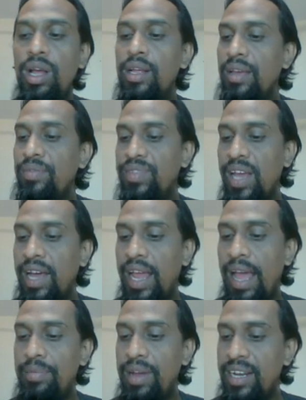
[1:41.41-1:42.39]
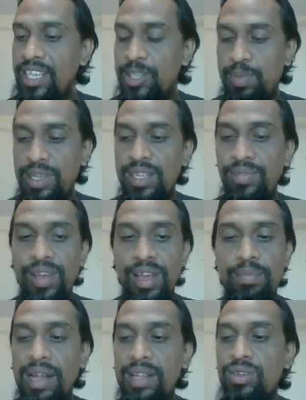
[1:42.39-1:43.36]
if they have any
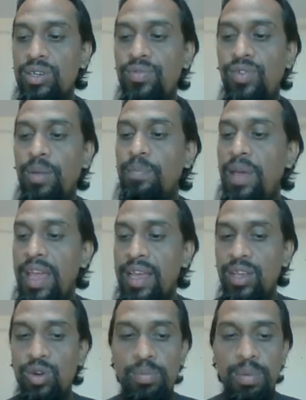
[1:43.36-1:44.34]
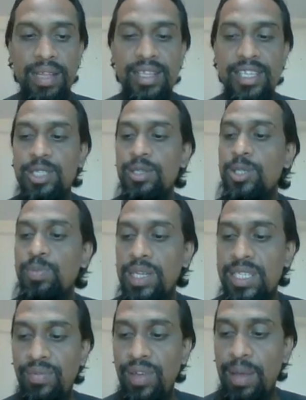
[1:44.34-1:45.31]
specific method for paying you by this
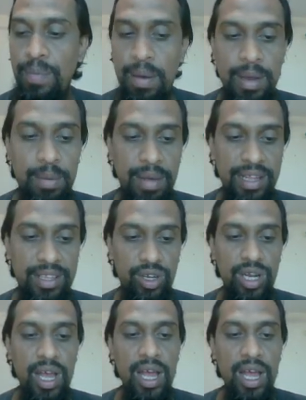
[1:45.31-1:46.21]
specific payment method.